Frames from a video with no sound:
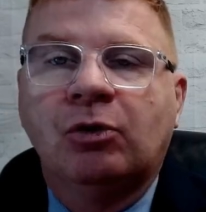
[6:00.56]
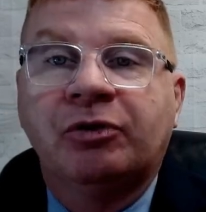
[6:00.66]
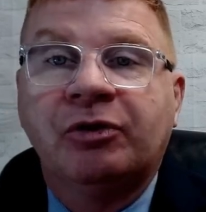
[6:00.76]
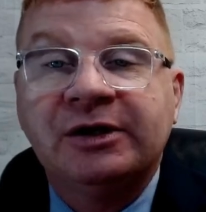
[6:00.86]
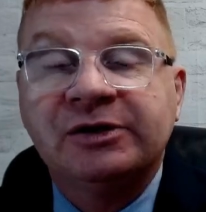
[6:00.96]
or
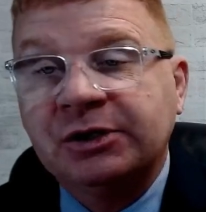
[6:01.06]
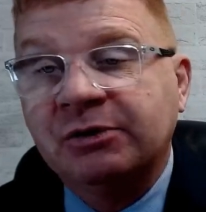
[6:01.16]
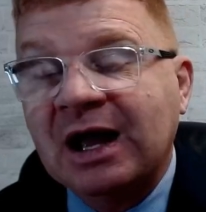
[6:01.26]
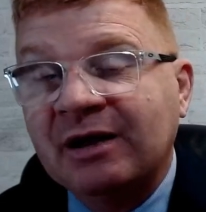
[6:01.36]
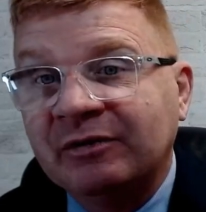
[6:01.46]
things that
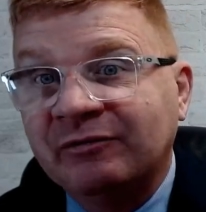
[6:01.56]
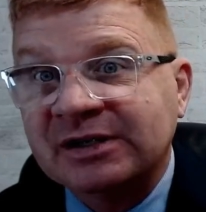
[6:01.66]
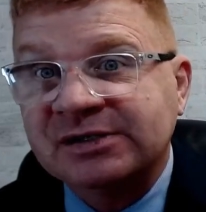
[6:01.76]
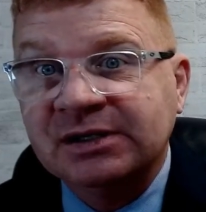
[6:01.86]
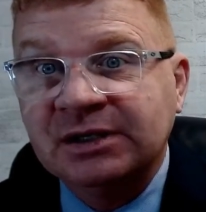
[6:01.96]
you have
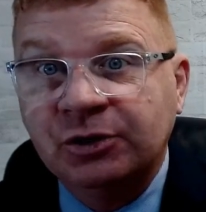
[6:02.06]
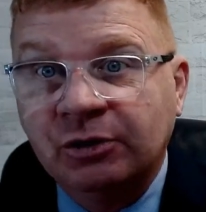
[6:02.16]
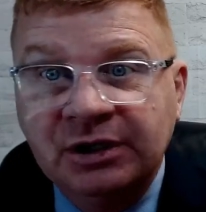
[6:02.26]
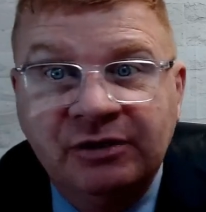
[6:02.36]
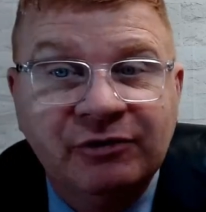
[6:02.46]
invested in
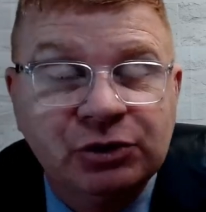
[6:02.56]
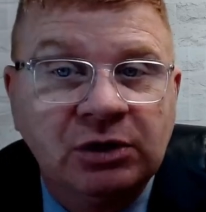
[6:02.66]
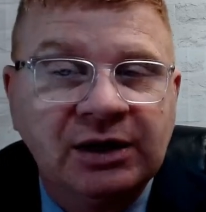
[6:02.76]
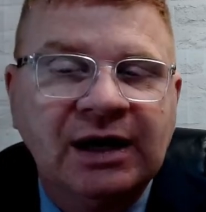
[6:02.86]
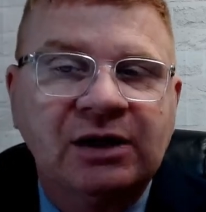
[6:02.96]
your
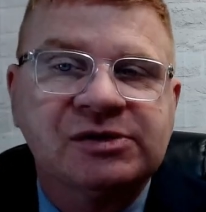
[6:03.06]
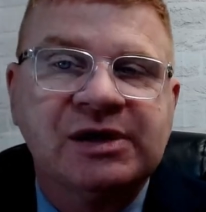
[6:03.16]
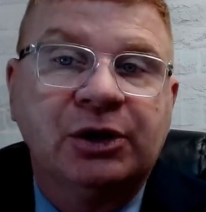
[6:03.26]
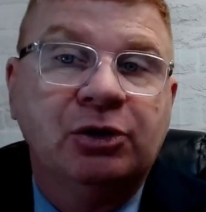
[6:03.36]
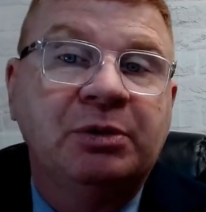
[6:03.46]
individual accounts
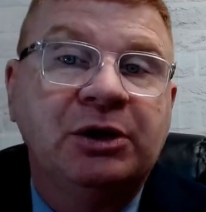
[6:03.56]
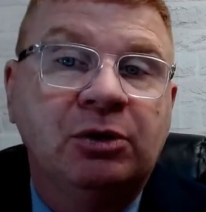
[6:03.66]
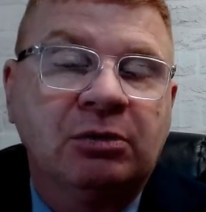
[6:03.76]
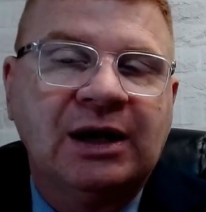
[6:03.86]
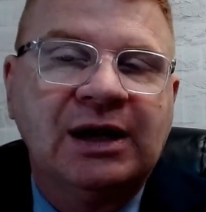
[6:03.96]
that could be
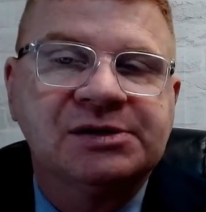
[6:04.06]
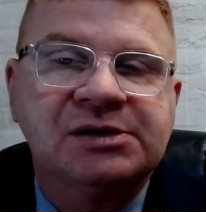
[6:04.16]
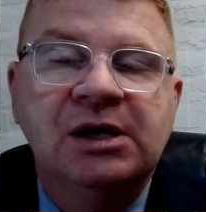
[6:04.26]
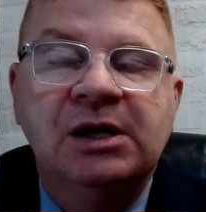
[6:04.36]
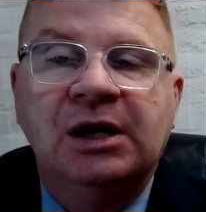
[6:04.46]

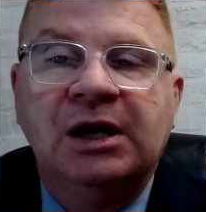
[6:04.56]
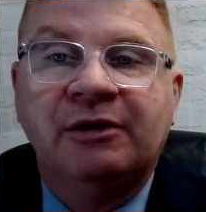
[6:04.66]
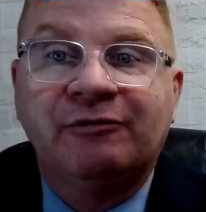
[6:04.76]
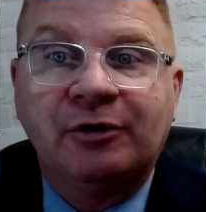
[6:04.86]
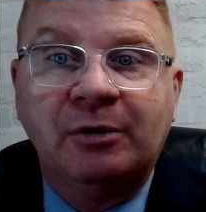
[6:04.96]
utilized
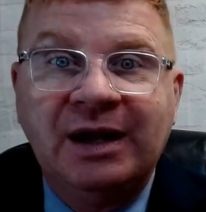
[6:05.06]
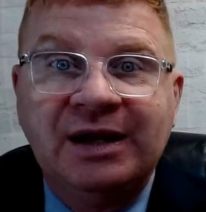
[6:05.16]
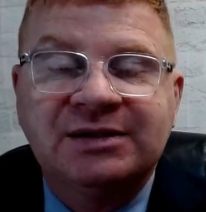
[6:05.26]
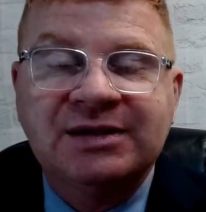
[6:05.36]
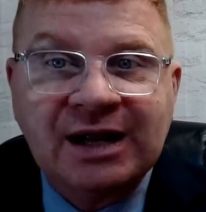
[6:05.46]
from
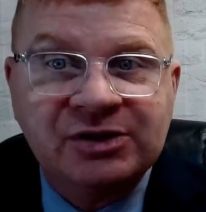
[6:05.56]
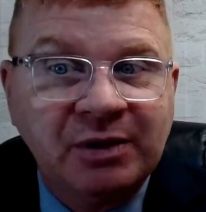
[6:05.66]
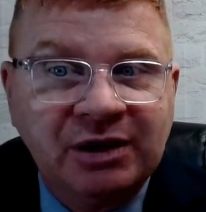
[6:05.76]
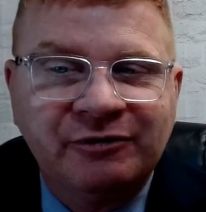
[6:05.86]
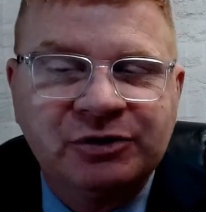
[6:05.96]
a tax
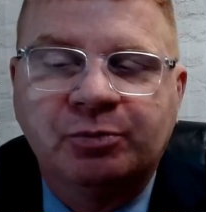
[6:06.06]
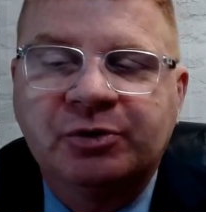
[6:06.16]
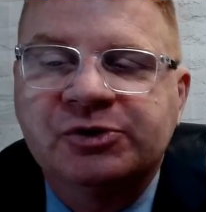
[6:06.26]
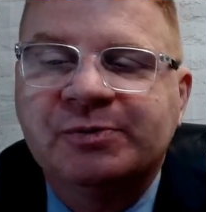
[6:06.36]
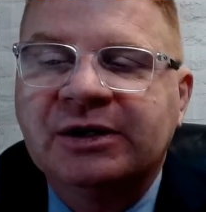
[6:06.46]
beneficial
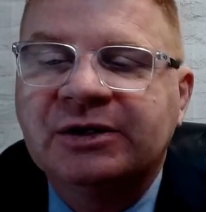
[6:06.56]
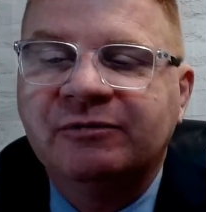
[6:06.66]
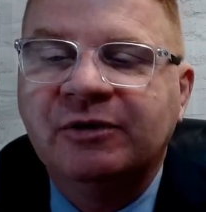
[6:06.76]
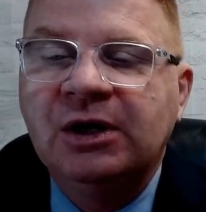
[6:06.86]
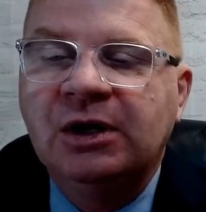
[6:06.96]

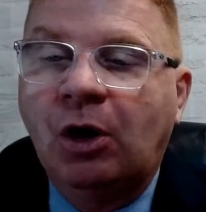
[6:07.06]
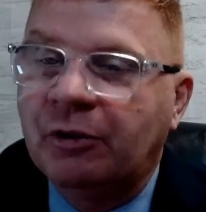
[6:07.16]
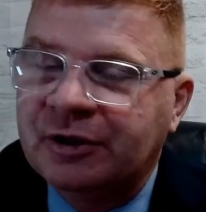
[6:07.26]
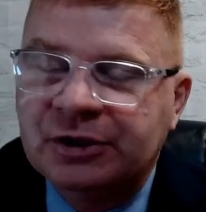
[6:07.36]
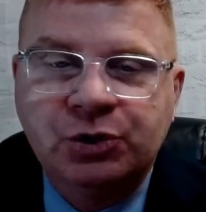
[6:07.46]
perspective,
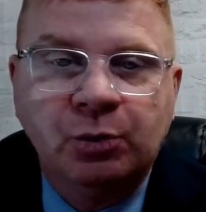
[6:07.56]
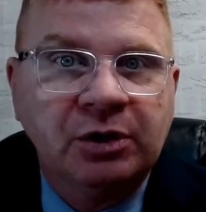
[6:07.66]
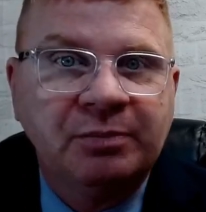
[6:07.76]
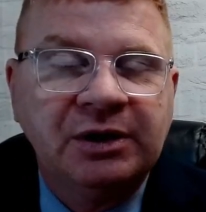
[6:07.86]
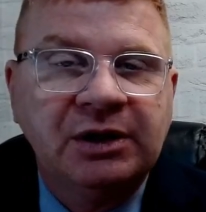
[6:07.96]
all things you
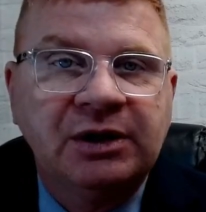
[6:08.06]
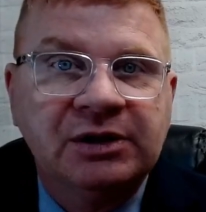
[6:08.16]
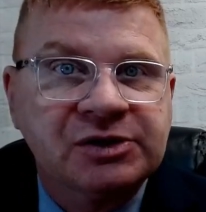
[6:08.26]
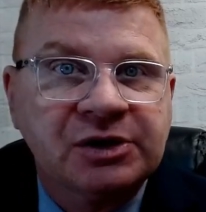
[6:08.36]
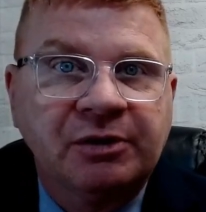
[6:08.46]
want to be
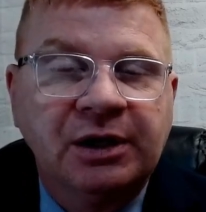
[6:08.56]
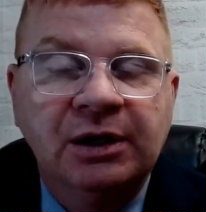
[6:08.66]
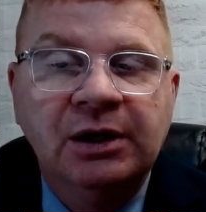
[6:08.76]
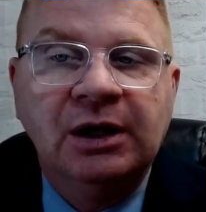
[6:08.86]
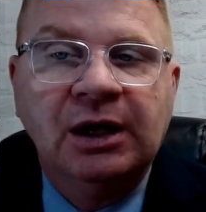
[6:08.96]
considering